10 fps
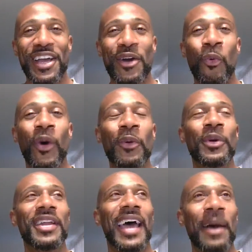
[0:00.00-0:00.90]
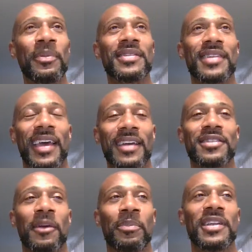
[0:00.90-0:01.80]
what would happen to
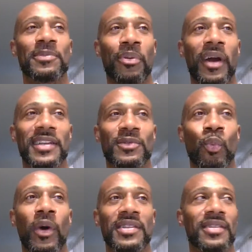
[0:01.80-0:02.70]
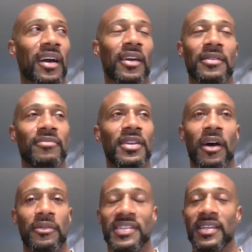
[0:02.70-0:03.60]
XRP's price once
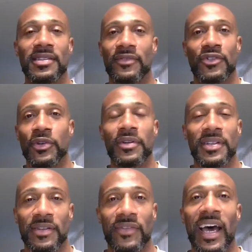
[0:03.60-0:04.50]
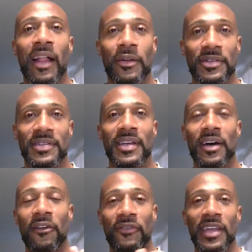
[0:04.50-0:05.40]
tens of trillions of dollars
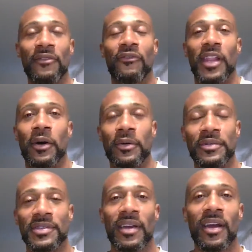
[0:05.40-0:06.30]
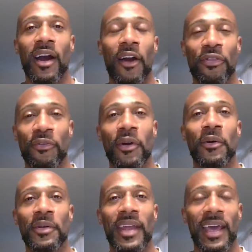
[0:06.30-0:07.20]
of inflows are
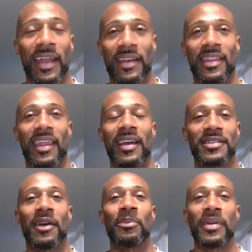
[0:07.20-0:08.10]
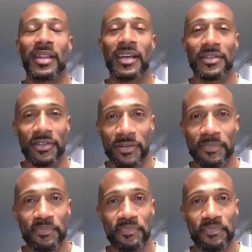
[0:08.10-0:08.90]
thrown at the XRP ledger